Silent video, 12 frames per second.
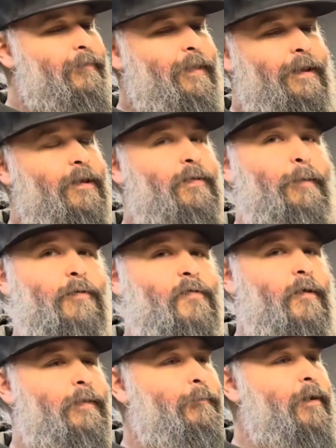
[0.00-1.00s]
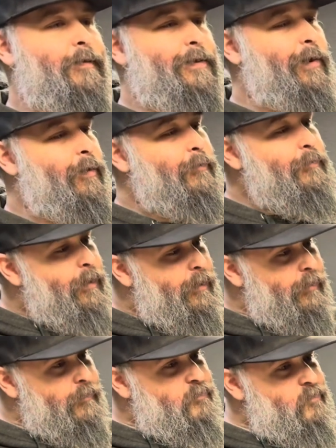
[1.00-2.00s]
the incubators on the market are
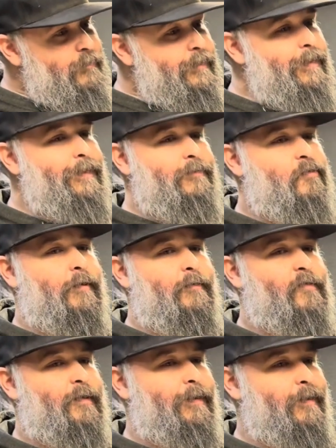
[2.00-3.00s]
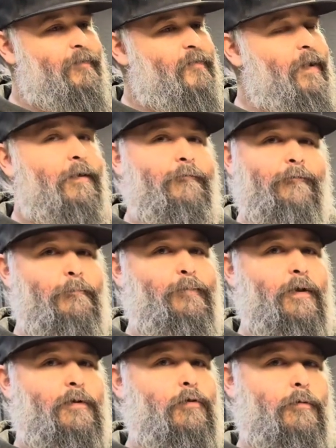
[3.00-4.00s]
largely just a styrofoam
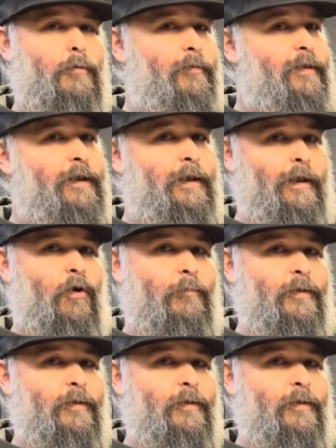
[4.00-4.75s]
beer cooler with a heating element.